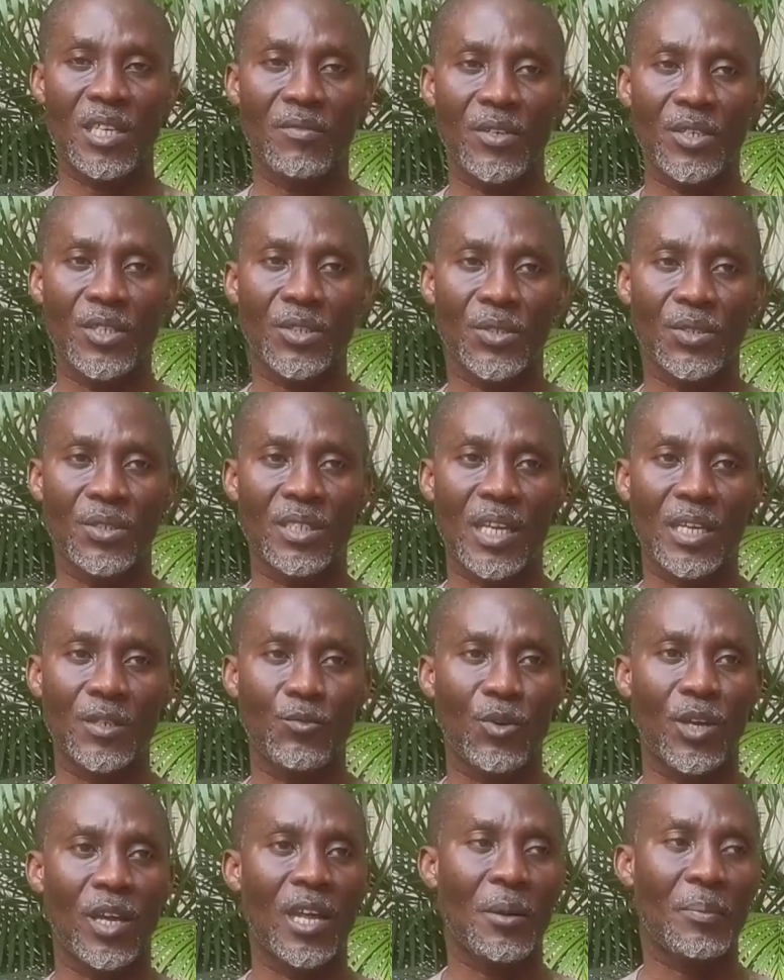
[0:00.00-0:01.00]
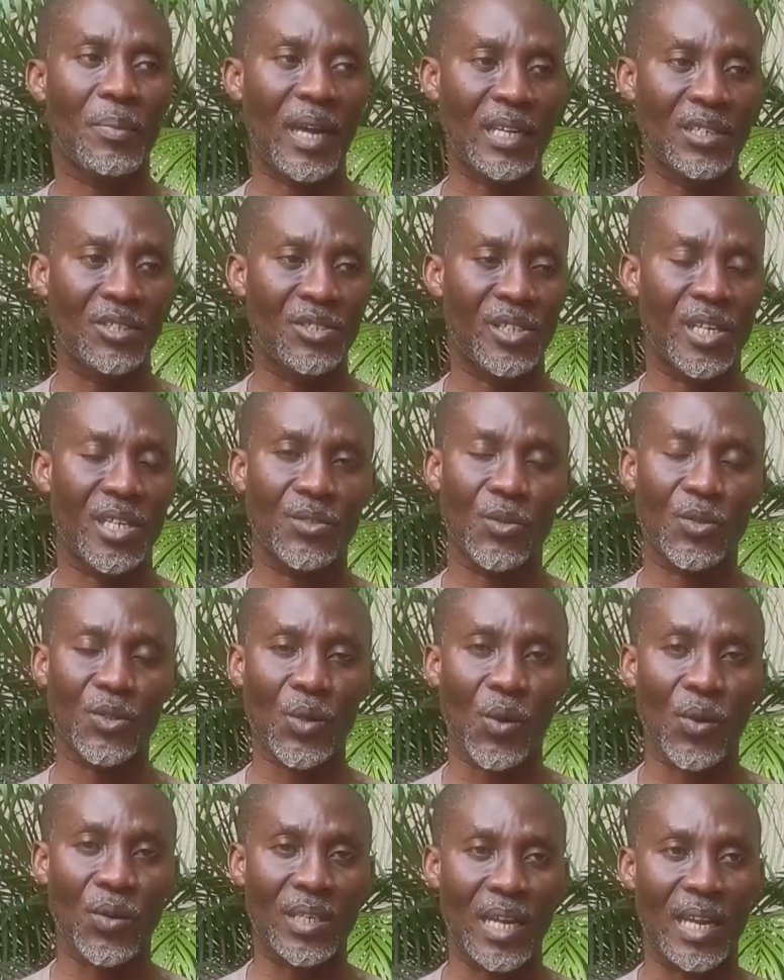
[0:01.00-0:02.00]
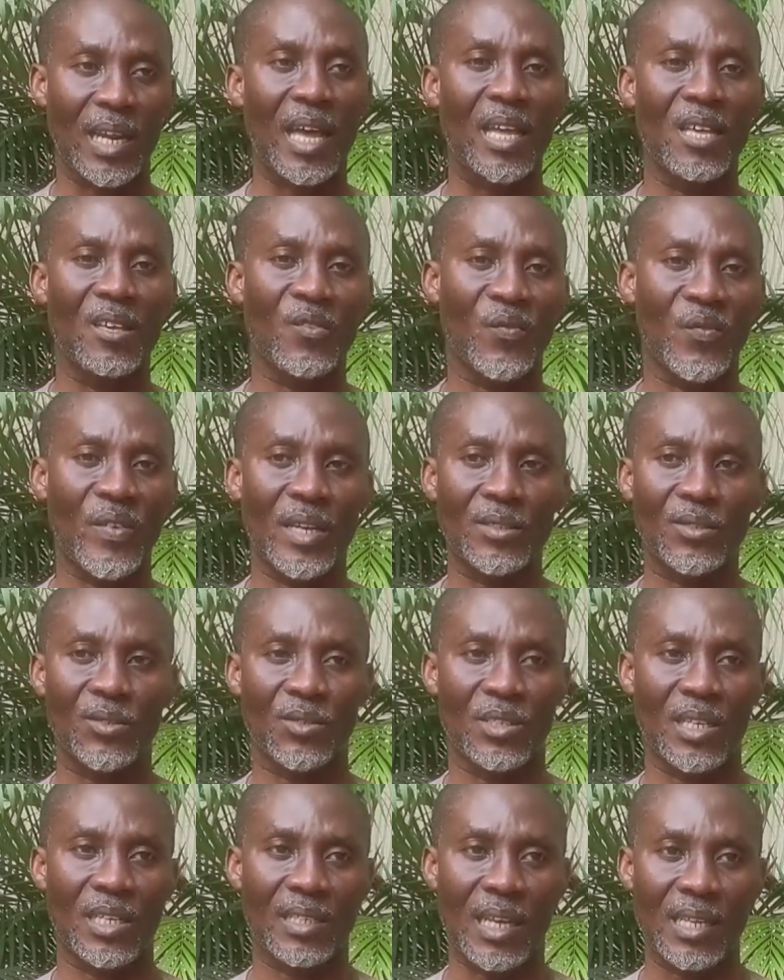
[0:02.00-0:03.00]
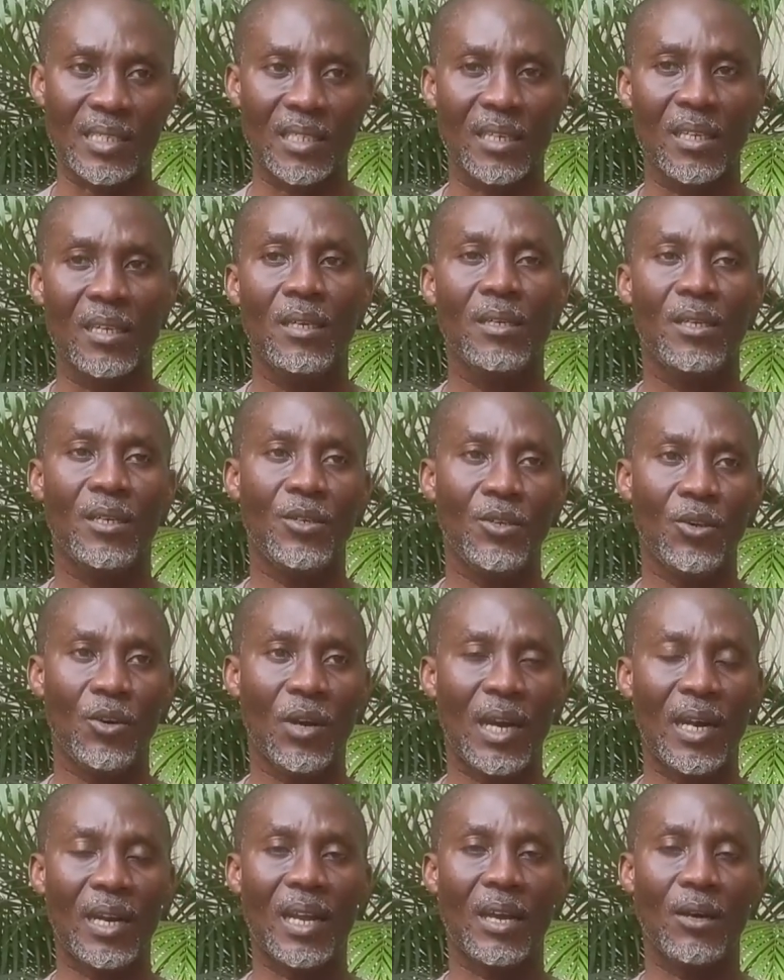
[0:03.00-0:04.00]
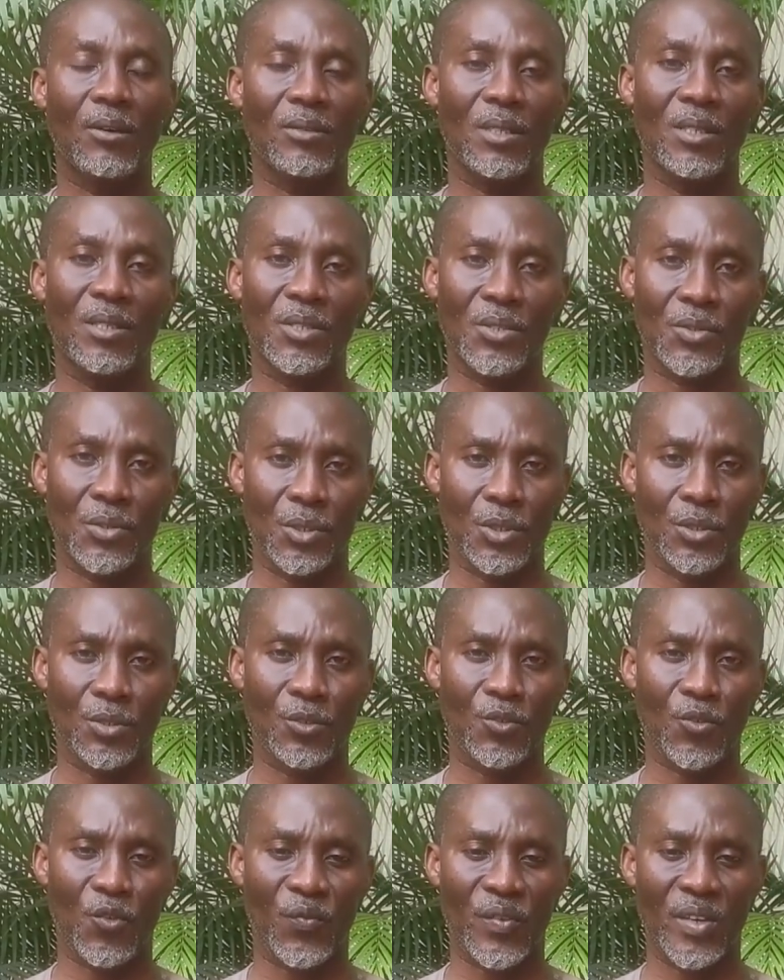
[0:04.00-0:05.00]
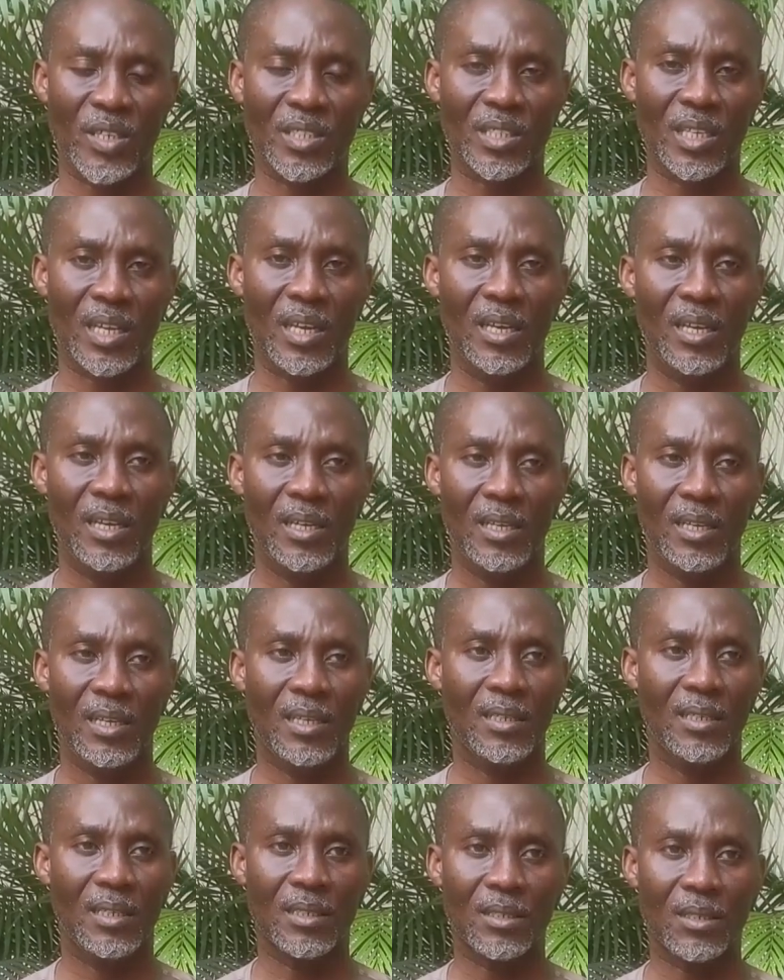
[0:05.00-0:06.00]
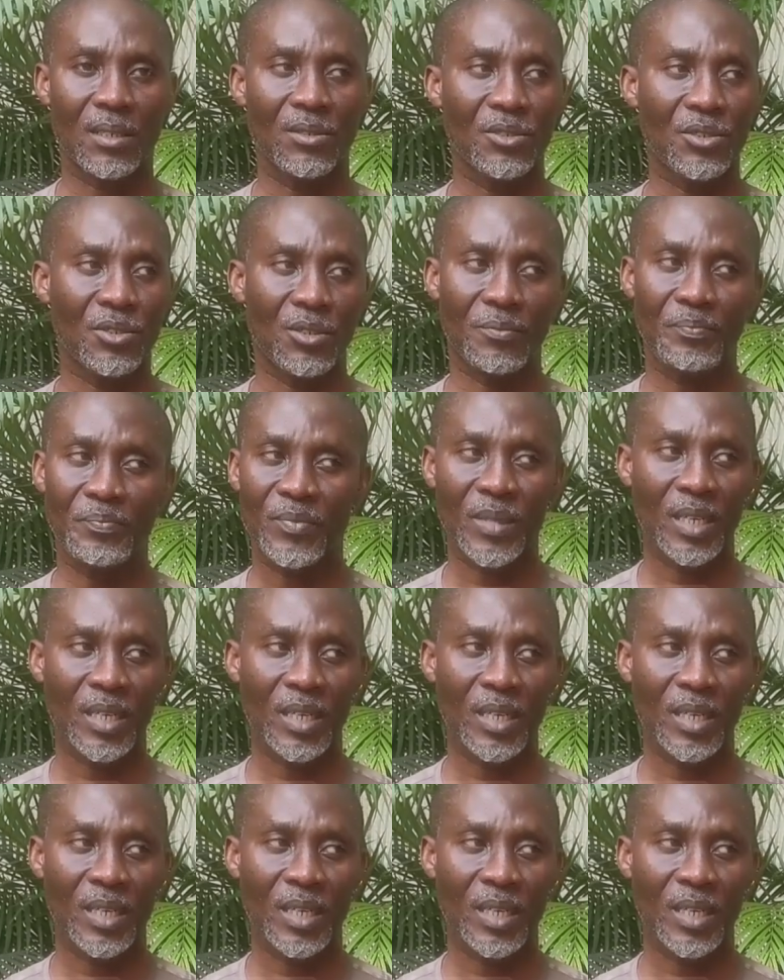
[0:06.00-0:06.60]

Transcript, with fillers: intervention that will help address those underlying factors that has, allowed insecurity to fester in this country.